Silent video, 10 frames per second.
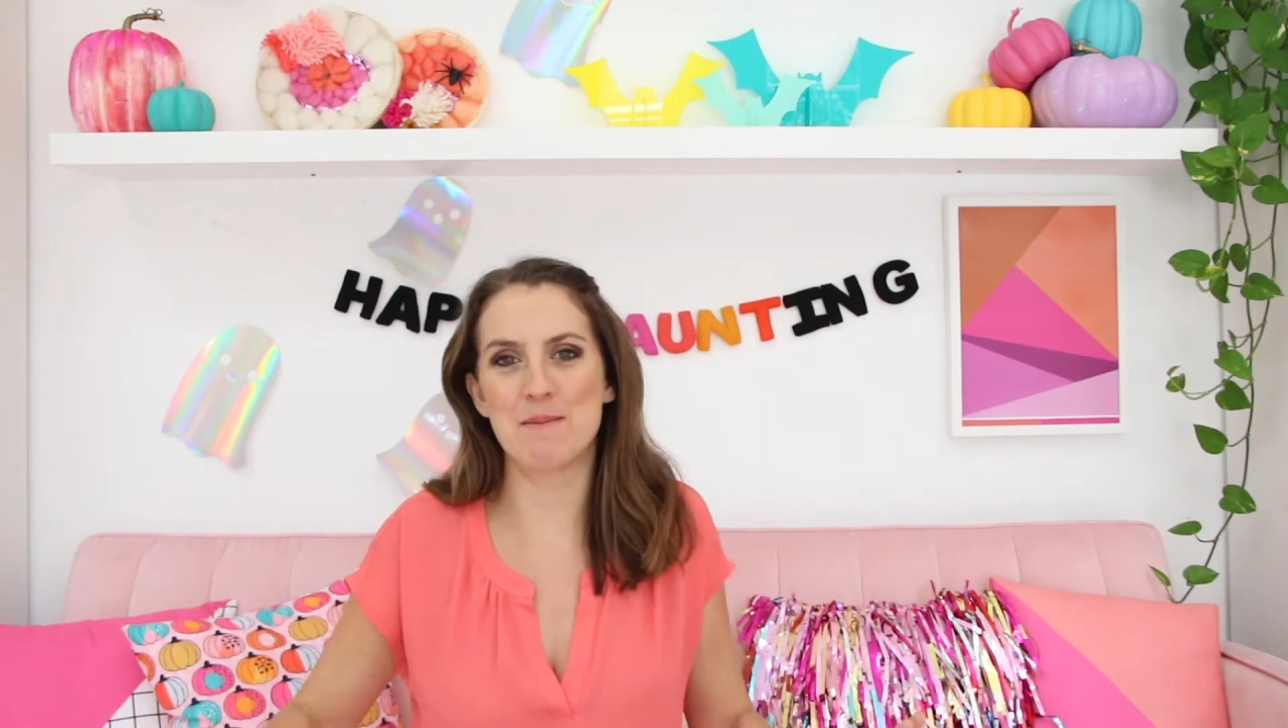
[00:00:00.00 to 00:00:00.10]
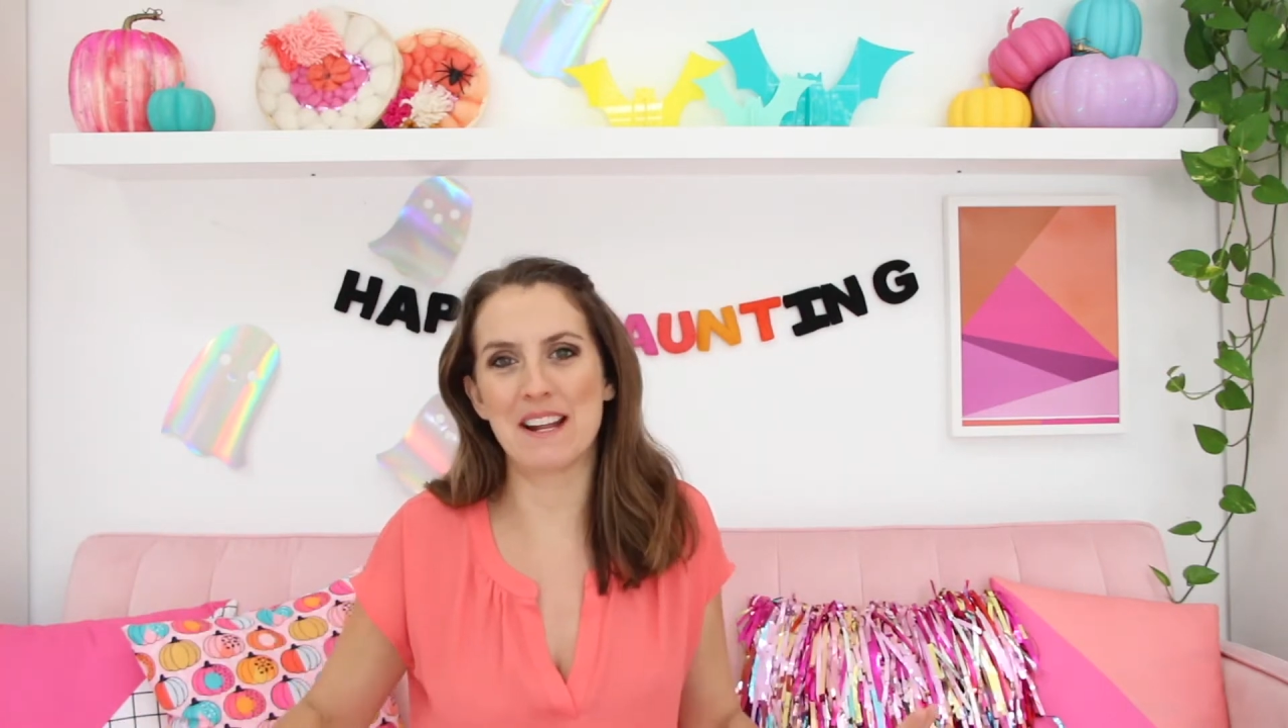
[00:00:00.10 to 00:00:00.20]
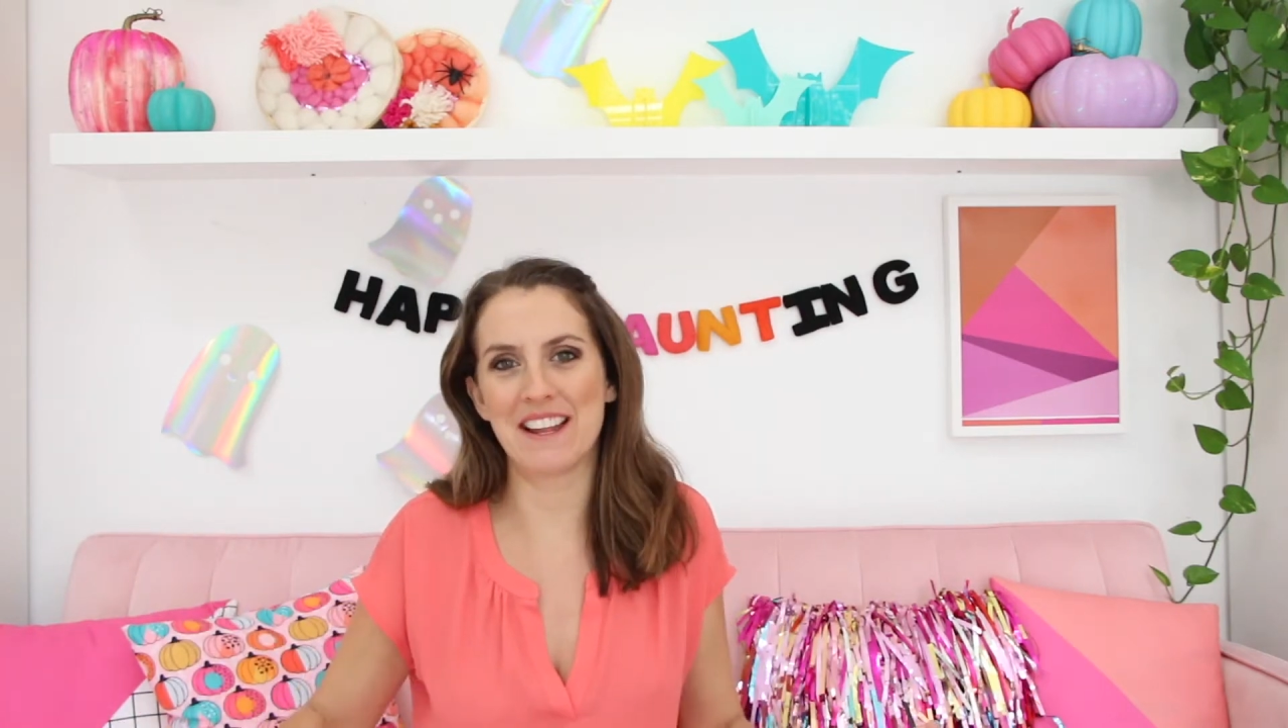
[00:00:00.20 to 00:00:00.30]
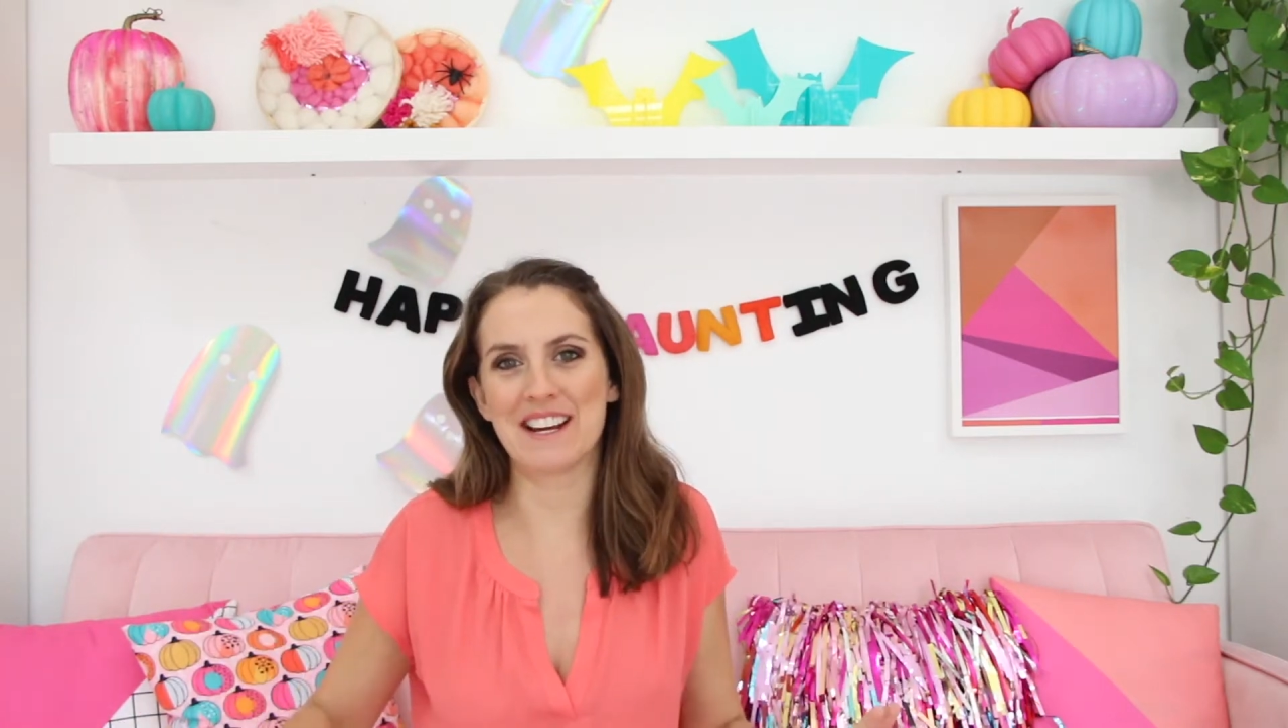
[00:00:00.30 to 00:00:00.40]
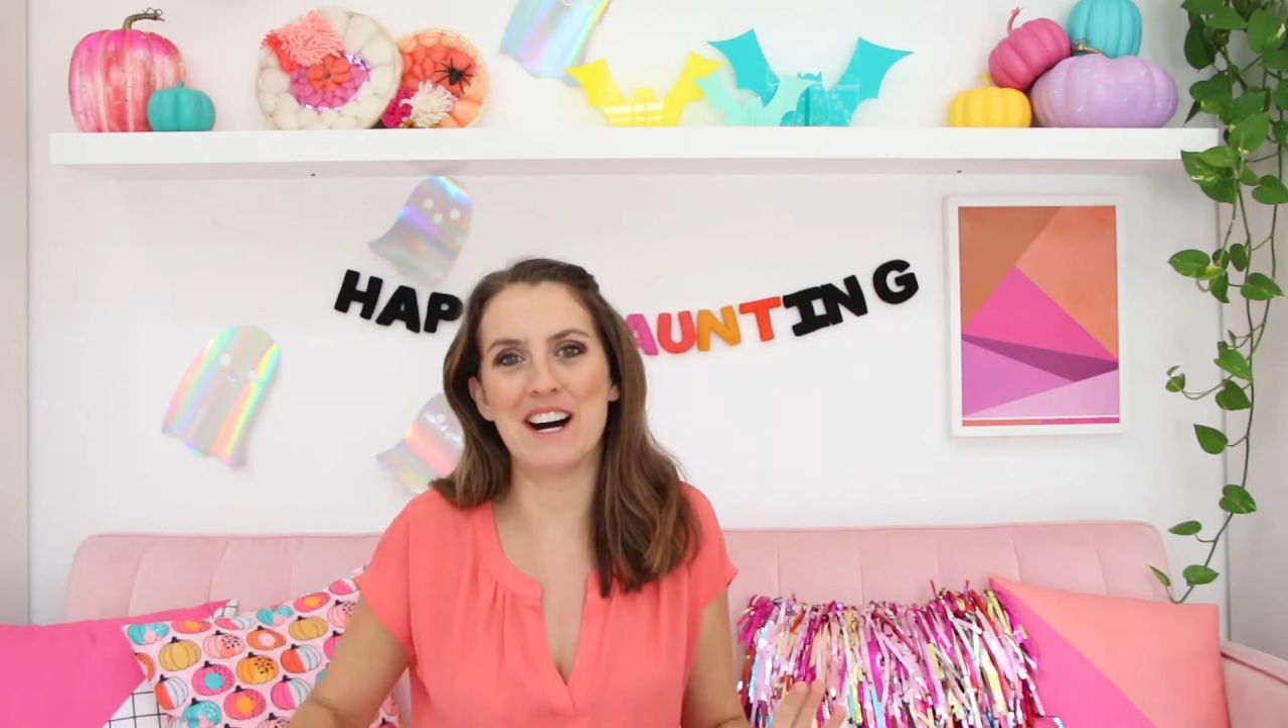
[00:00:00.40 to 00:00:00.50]
to
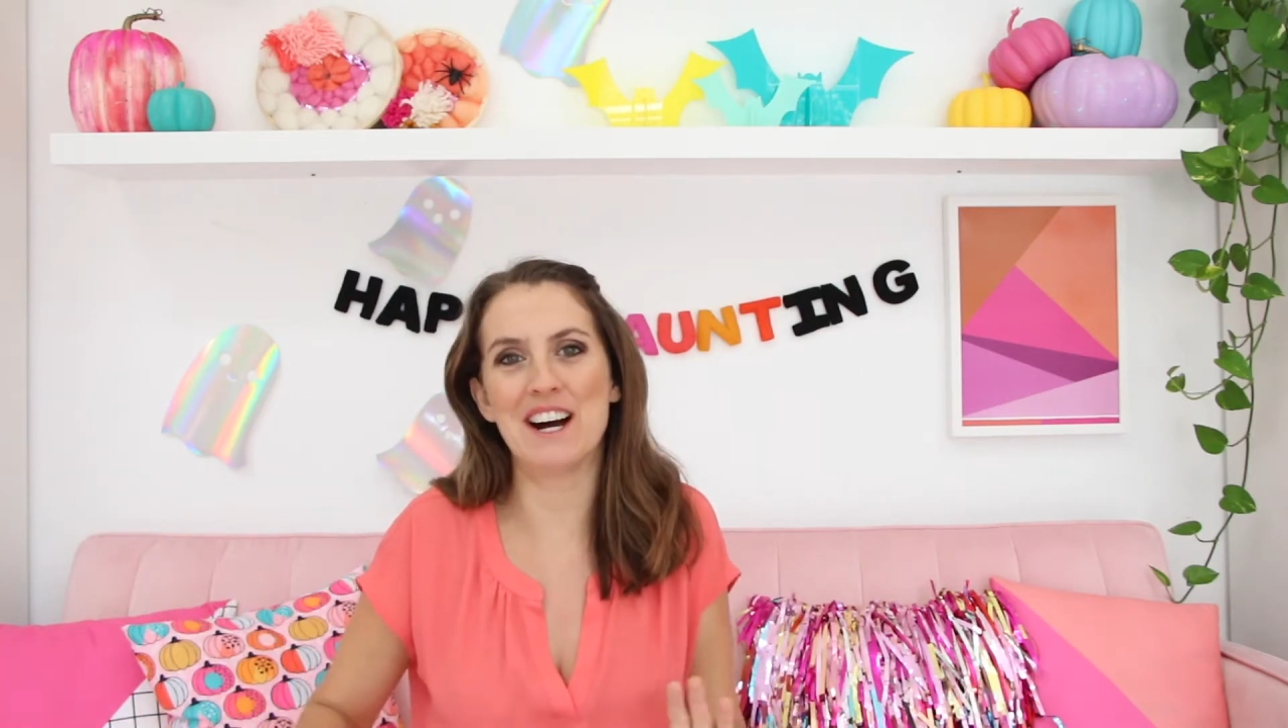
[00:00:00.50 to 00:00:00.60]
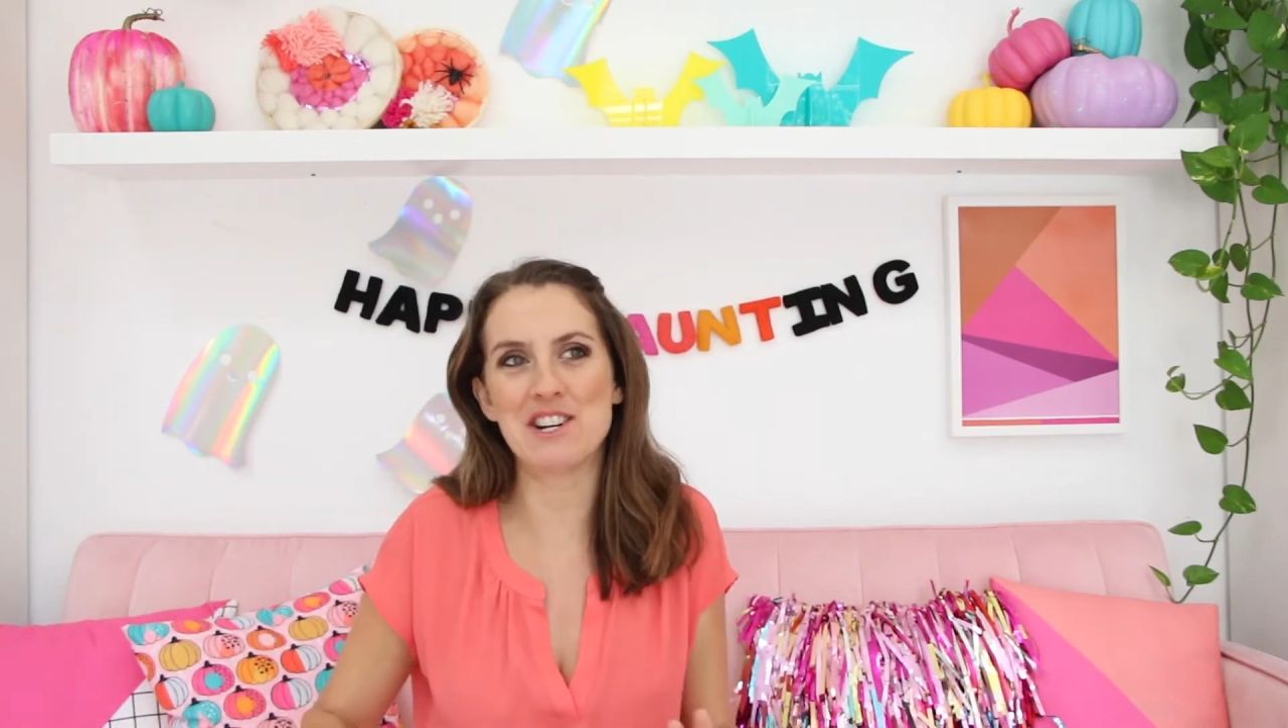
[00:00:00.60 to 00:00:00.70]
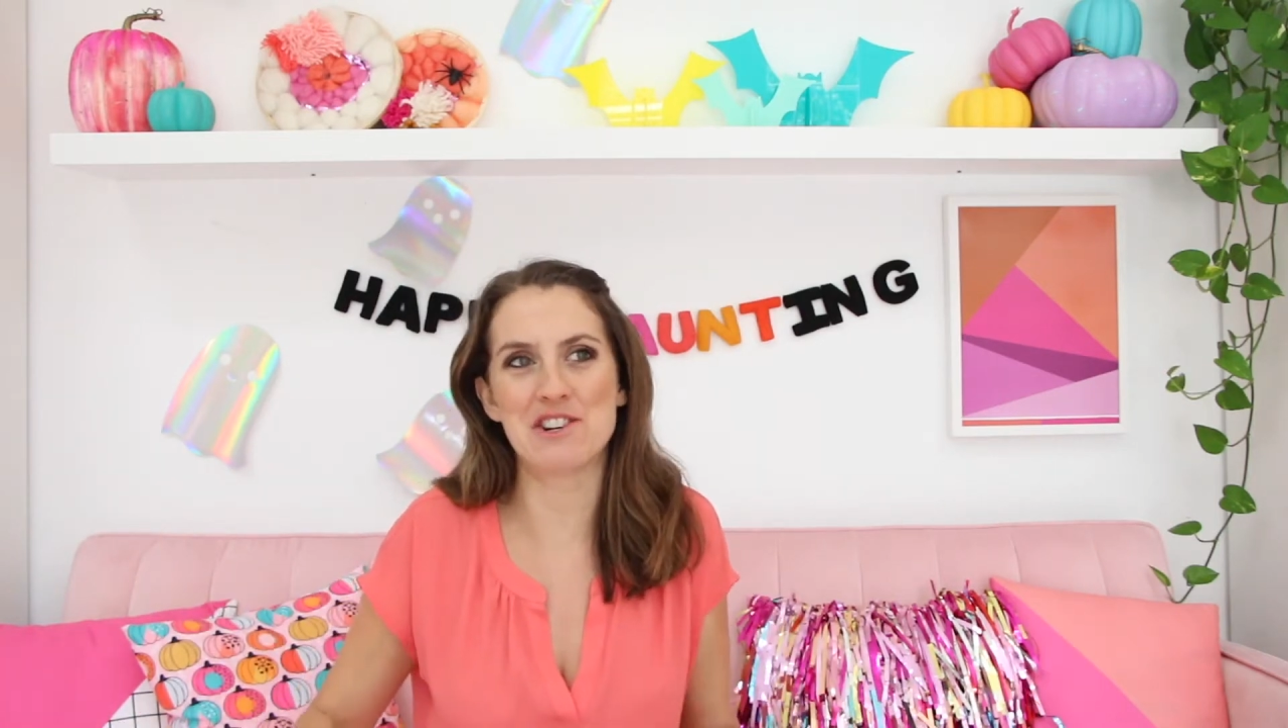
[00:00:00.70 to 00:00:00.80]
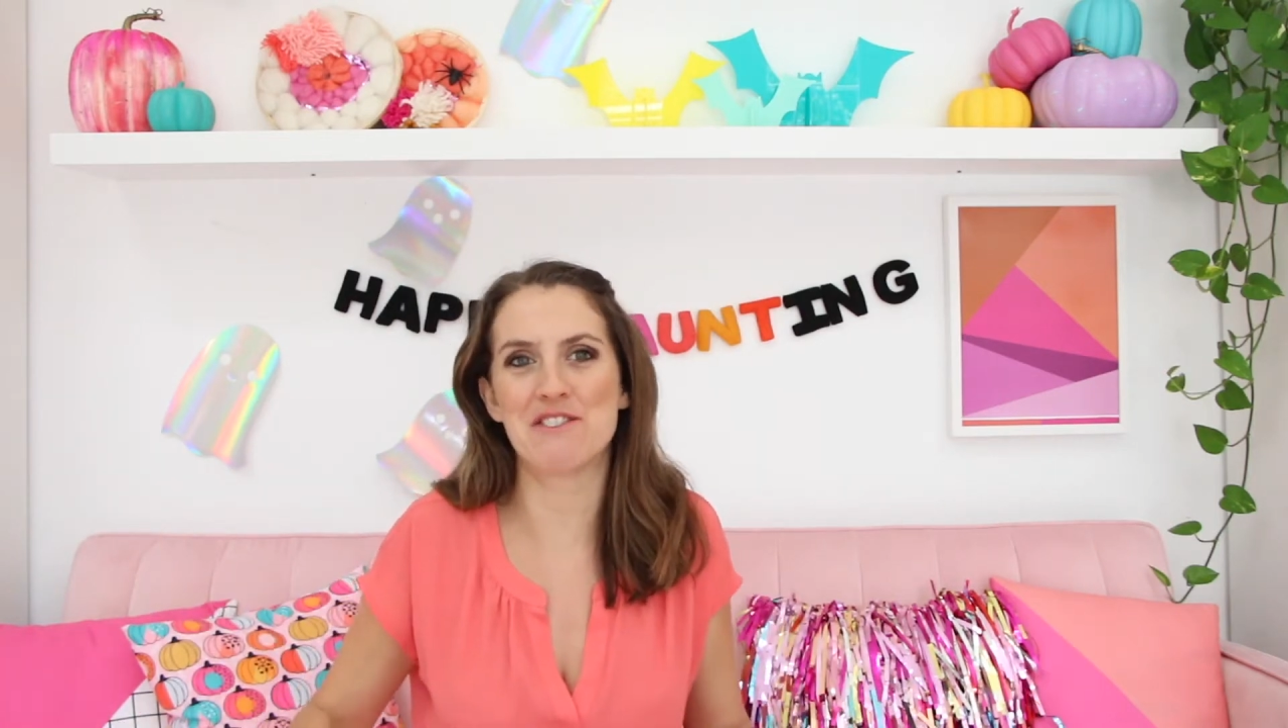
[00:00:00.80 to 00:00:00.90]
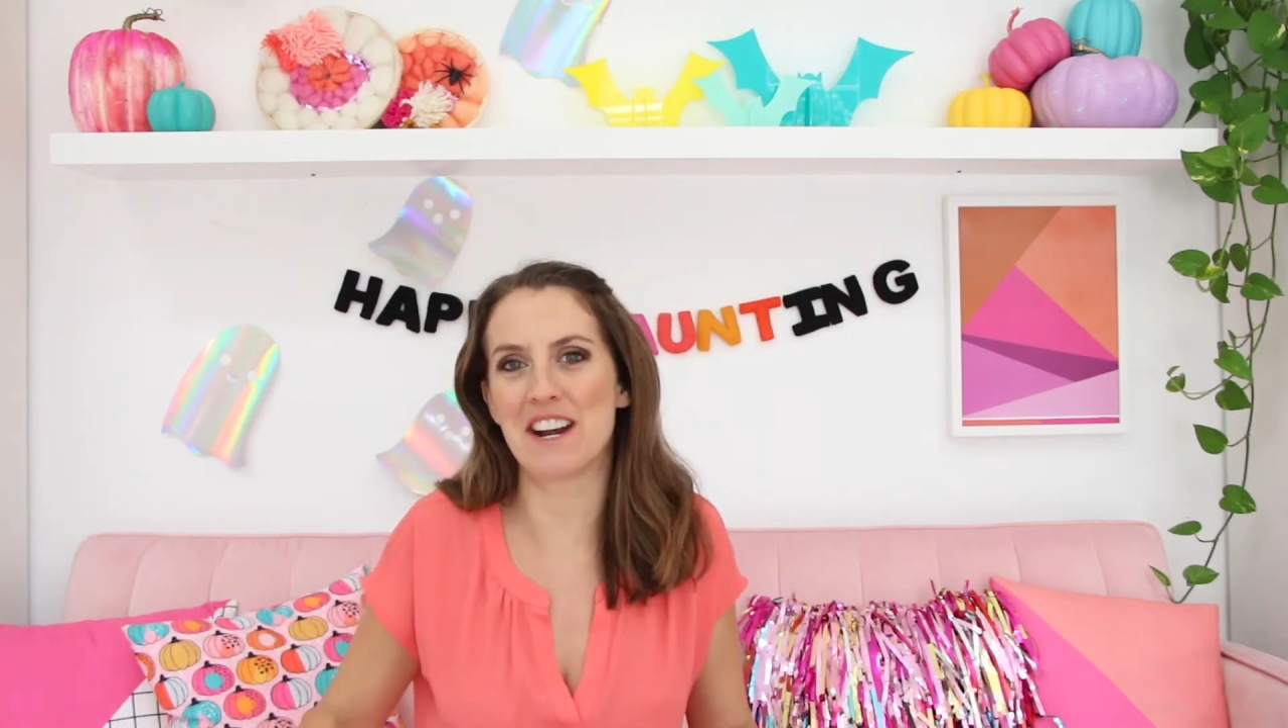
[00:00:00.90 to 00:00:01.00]
make like 100